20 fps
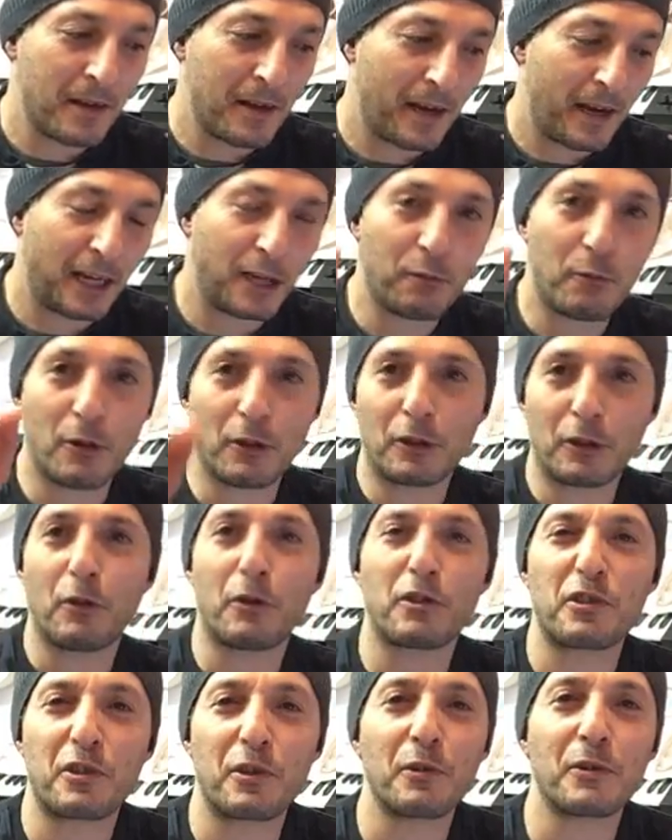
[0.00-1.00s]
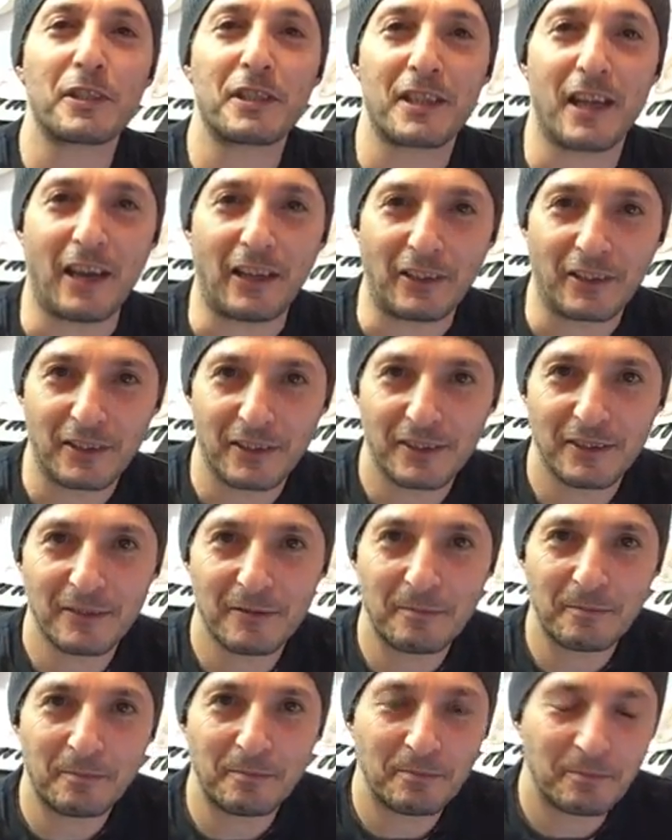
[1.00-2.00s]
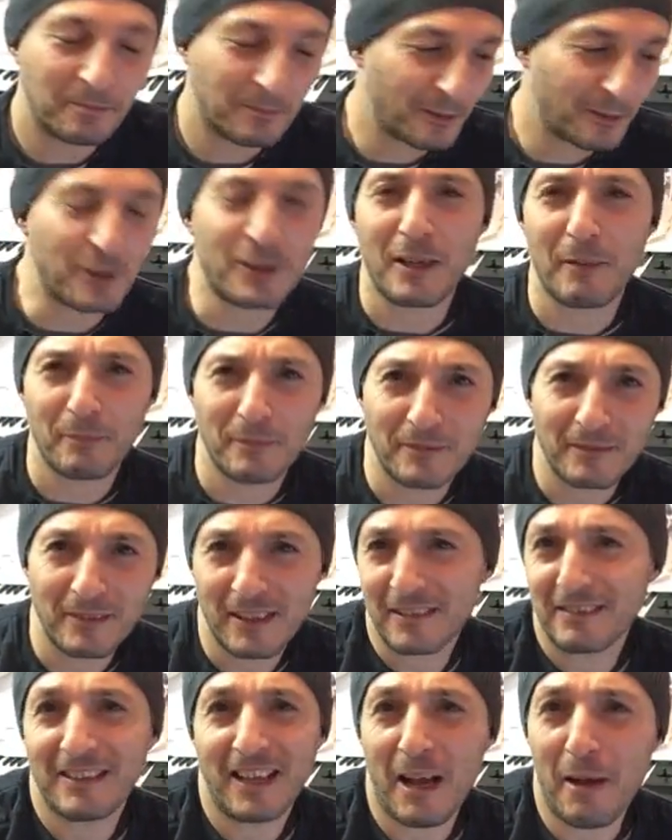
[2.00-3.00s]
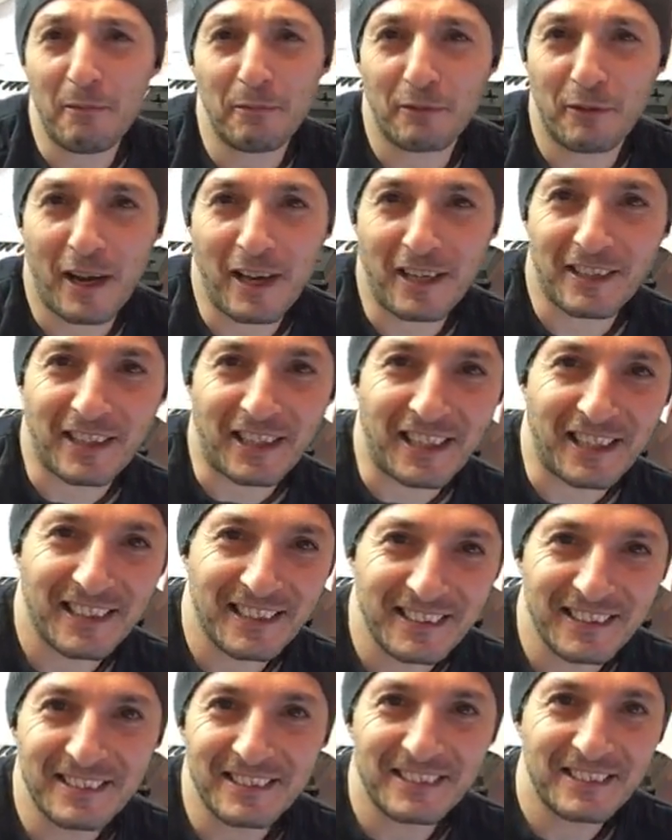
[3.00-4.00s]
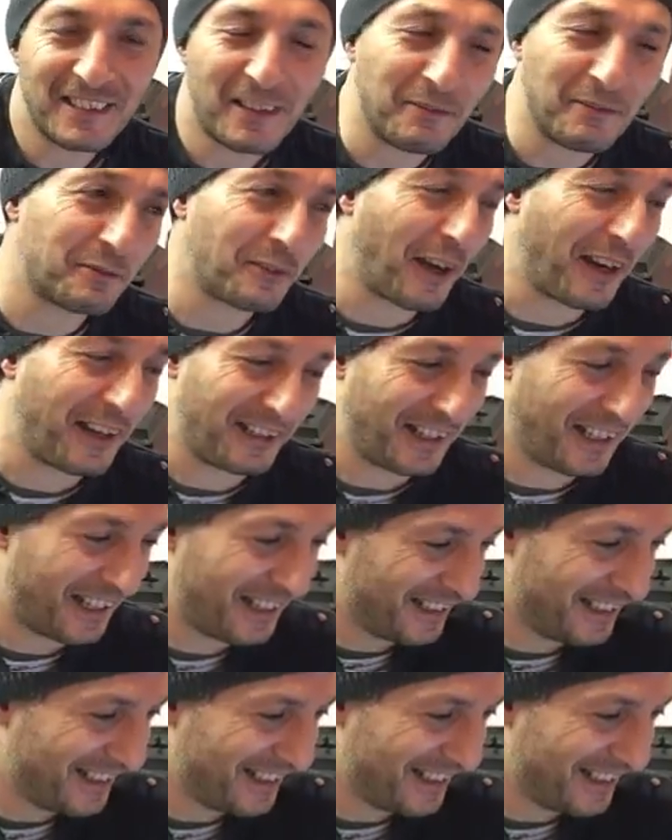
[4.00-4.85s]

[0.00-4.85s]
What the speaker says: and it won't cost you a cent because I'm friendly. I'm friendly.